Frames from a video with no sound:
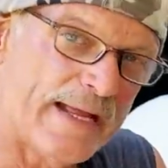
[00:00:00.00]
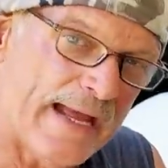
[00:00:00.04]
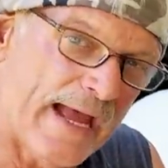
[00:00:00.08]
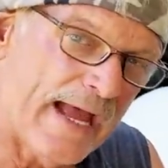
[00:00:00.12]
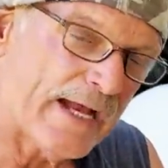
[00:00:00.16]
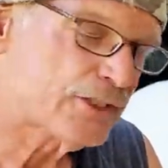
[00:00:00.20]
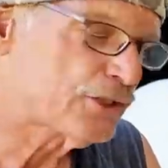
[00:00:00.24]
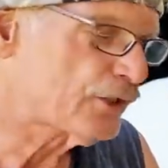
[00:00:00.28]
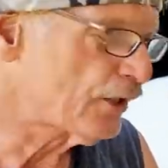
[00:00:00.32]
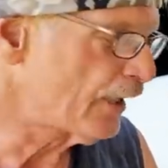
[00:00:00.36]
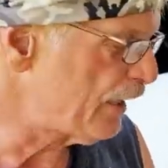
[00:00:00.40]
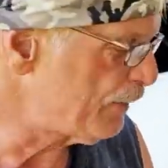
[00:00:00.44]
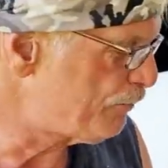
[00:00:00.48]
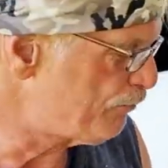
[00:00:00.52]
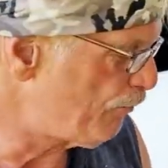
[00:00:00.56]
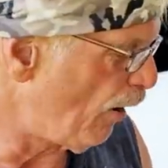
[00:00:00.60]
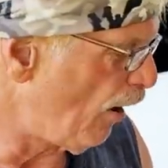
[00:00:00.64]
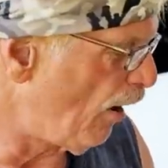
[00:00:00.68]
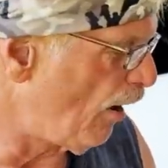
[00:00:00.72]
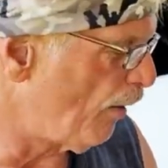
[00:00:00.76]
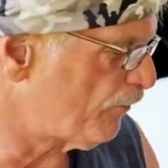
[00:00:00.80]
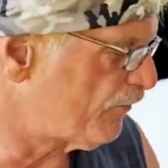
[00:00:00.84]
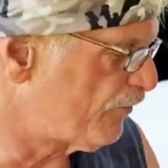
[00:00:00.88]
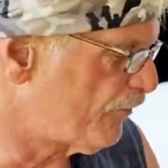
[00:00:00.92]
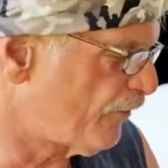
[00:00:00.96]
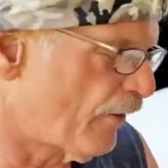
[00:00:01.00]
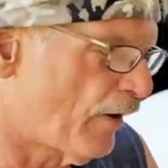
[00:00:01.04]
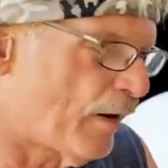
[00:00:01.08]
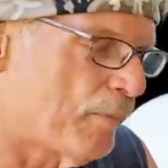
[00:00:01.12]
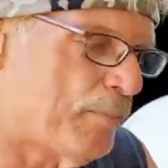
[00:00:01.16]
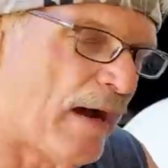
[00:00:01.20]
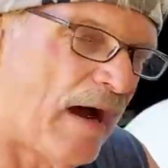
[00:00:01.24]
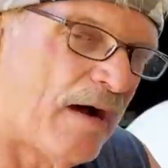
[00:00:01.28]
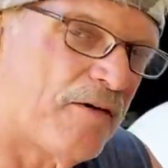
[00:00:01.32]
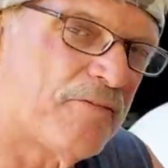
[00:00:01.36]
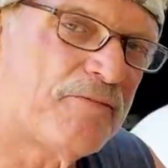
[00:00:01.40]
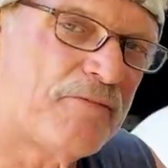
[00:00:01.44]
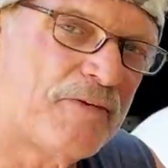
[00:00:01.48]
actually pumped for
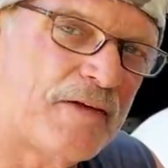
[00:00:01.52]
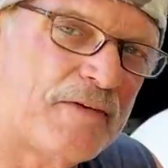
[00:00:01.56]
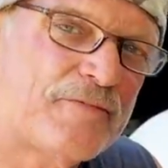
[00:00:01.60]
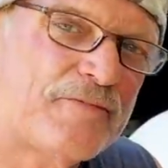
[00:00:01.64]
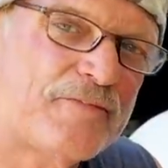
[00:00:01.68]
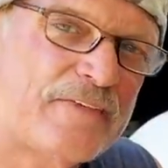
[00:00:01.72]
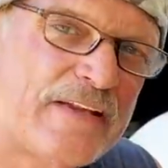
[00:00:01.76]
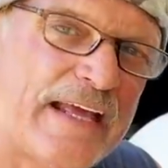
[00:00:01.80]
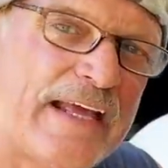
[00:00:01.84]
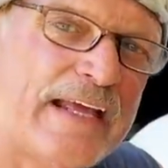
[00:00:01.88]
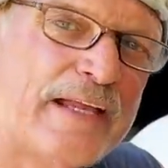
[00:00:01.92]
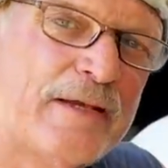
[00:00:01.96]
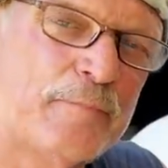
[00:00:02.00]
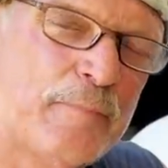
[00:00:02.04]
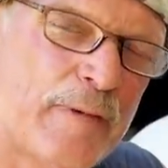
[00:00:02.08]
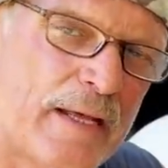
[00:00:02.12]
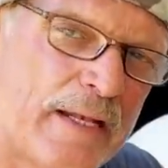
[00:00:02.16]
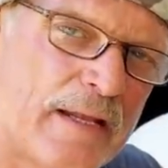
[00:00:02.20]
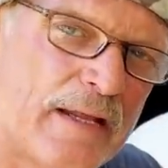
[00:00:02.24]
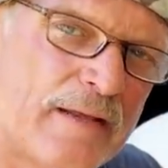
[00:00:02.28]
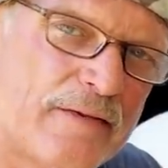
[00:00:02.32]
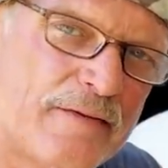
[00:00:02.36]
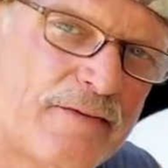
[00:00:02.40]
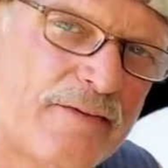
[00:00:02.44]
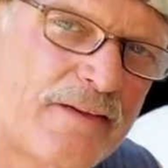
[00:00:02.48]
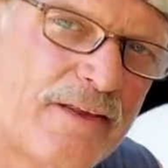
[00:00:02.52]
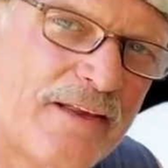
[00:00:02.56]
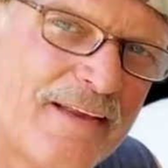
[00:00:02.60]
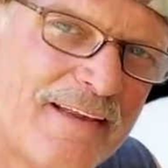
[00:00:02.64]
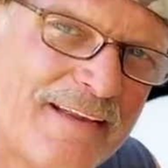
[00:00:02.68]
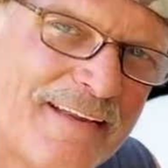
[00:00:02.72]
about 15 minutes.